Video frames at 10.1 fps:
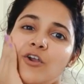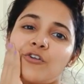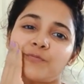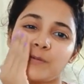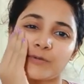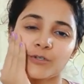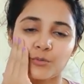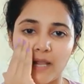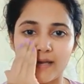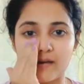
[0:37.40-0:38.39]
lot of people
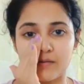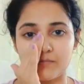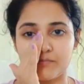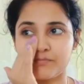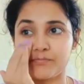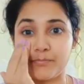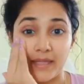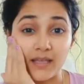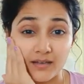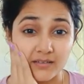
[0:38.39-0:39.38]
do like a
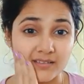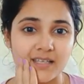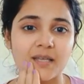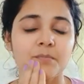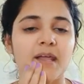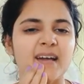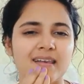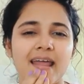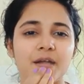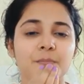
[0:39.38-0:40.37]
pink theme, like a
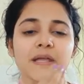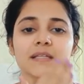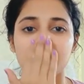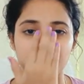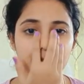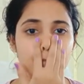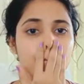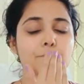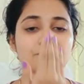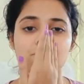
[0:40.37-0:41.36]
light pink theme
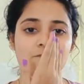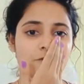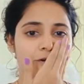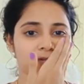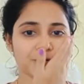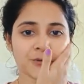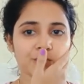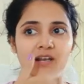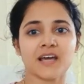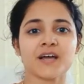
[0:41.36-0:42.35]
for the
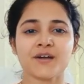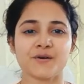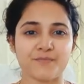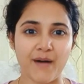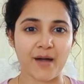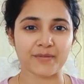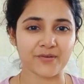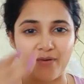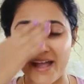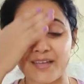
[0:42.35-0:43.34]
whole
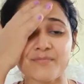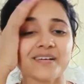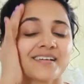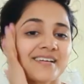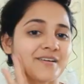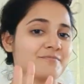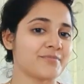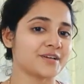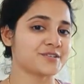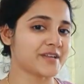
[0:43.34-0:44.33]
Barbie vibe,
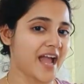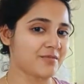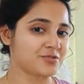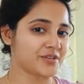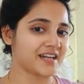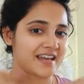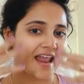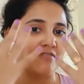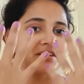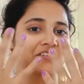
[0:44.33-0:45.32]
but today I'm doing a
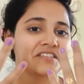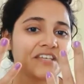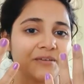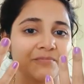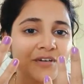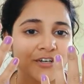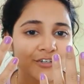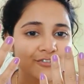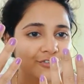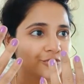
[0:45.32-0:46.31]
lavender theme.
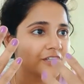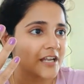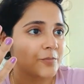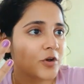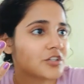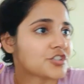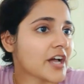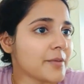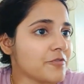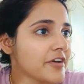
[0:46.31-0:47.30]
So the nail polish
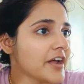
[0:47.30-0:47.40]
I'm